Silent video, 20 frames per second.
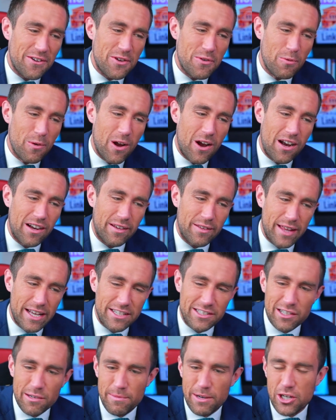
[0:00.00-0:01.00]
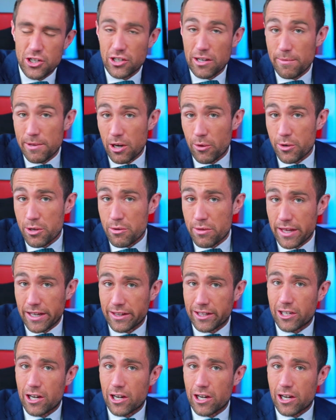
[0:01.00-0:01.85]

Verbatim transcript: You rock. Thanks so much. Let me know what you think in the